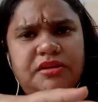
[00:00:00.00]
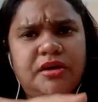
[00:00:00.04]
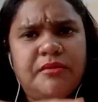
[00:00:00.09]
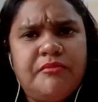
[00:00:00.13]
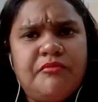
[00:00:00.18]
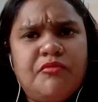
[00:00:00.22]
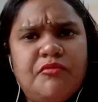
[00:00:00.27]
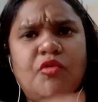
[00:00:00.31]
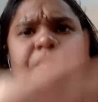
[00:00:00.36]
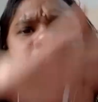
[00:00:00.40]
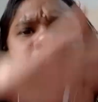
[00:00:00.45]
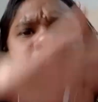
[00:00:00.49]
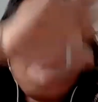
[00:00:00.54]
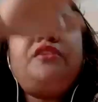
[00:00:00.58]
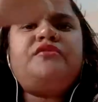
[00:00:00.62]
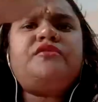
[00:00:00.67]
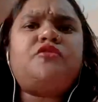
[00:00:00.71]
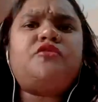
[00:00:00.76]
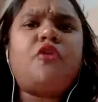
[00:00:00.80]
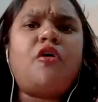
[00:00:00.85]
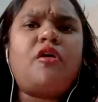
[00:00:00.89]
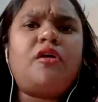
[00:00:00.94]
moment
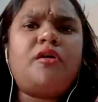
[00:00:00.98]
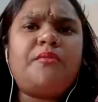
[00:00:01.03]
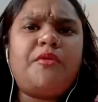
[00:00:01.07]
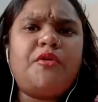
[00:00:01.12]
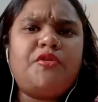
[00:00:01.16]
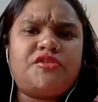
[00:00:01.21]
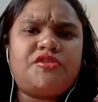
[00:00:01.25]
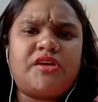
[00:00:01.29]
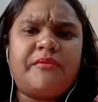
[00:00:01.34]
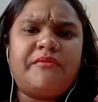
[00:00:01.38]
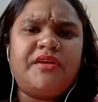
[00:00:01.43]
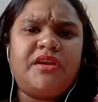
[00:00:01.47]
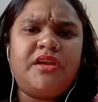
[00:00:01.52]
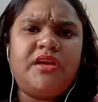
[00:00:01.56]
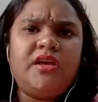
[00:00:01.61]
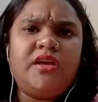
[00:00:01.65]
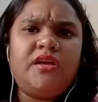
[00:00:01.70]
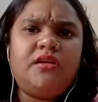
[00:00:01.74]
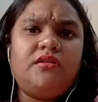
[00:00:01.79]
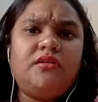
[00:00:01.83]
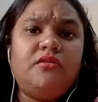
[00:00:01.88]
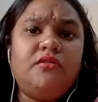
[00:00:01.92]
you talk about
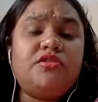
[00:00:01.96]
summary,